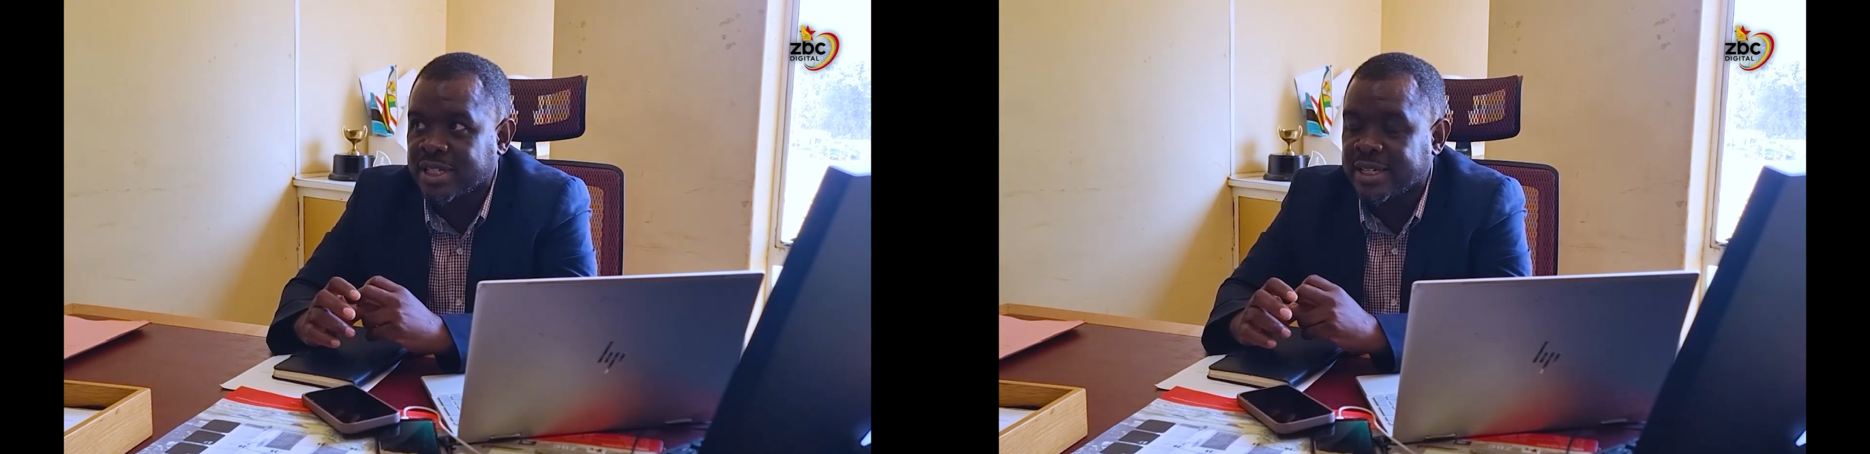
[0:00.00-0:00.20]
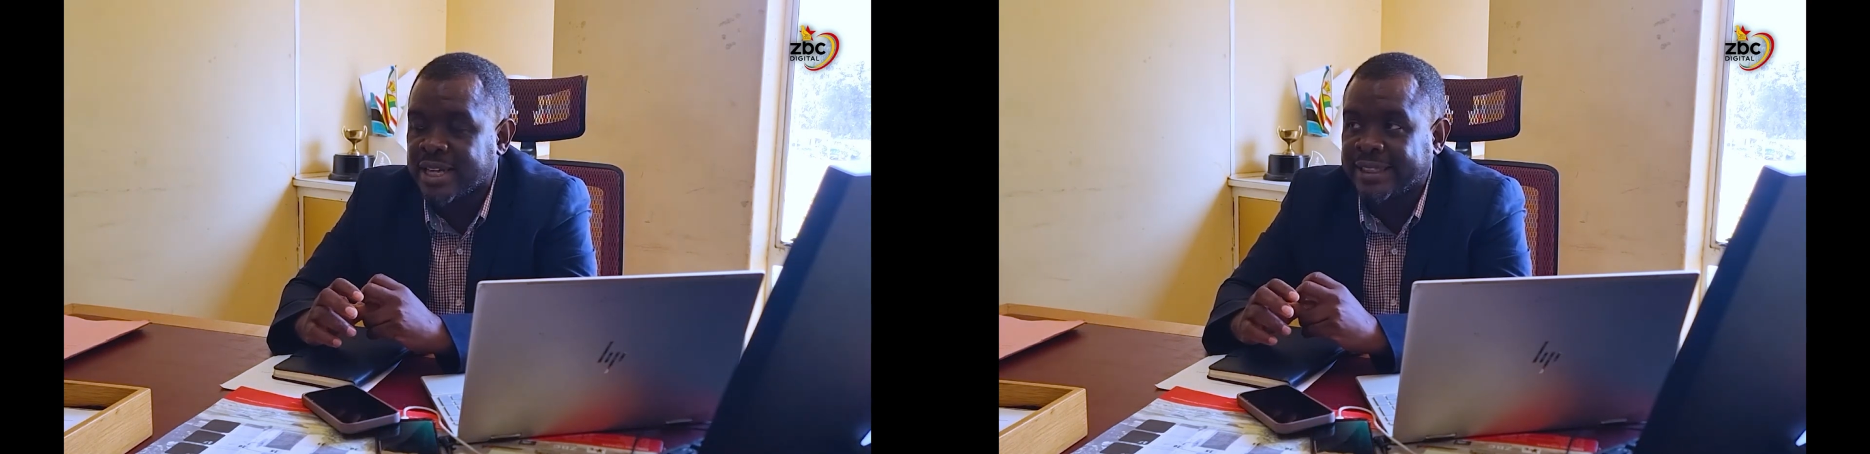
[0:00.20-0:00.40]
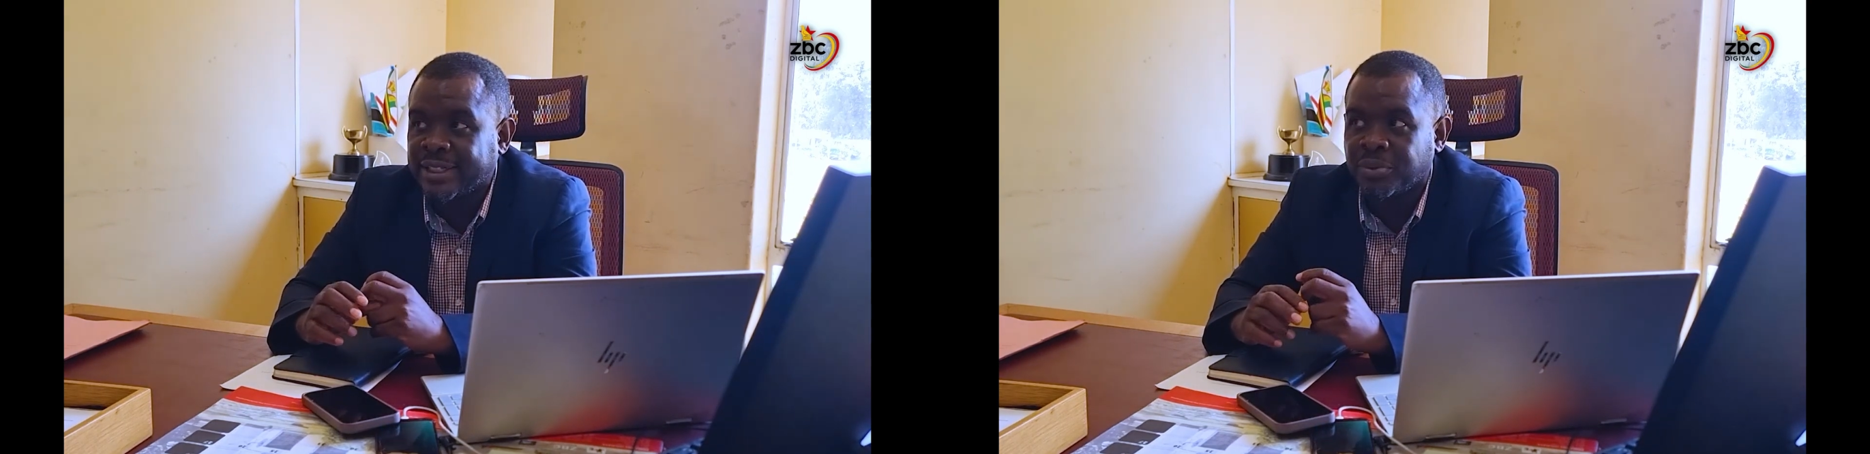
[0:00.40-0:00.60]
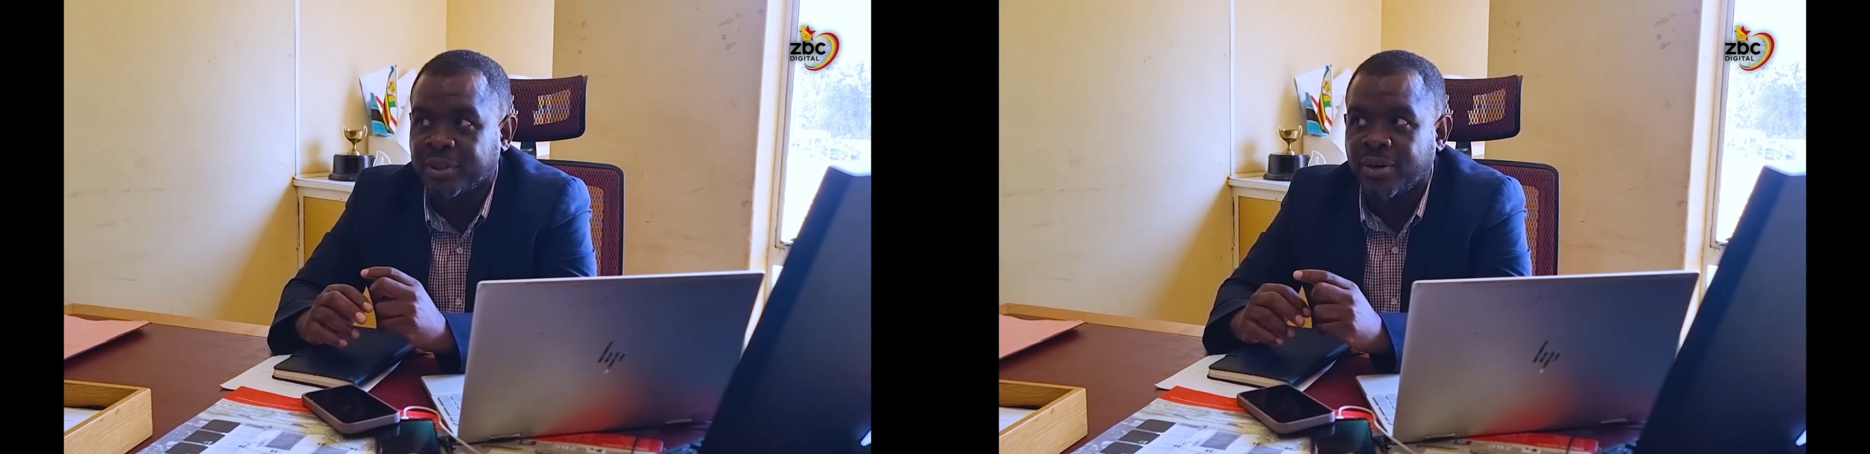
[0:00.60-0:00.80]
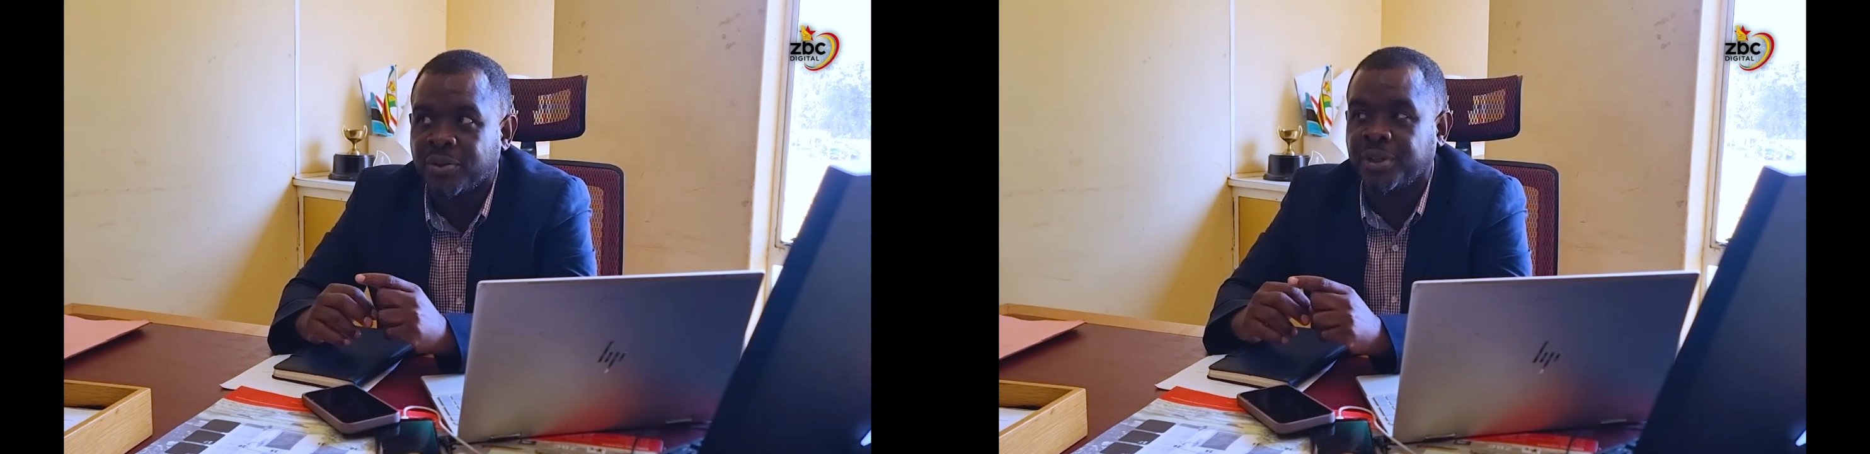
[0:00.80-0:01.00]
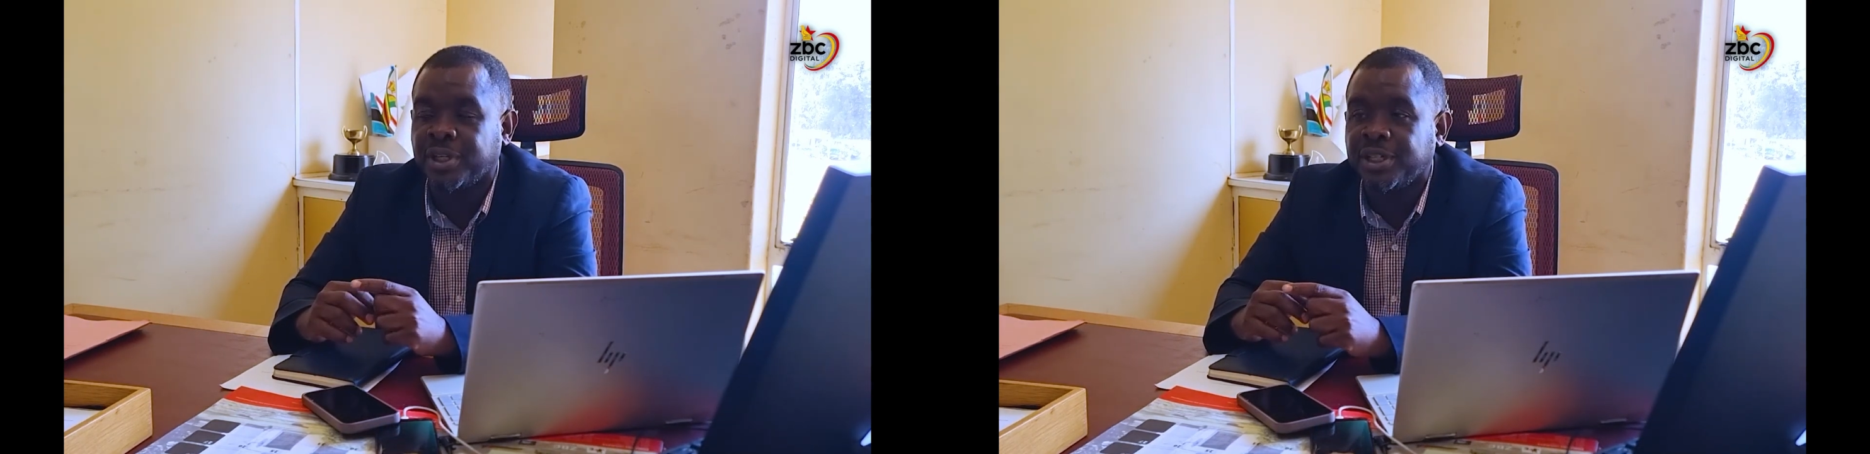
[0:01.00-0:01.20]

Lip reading: and I think we're now going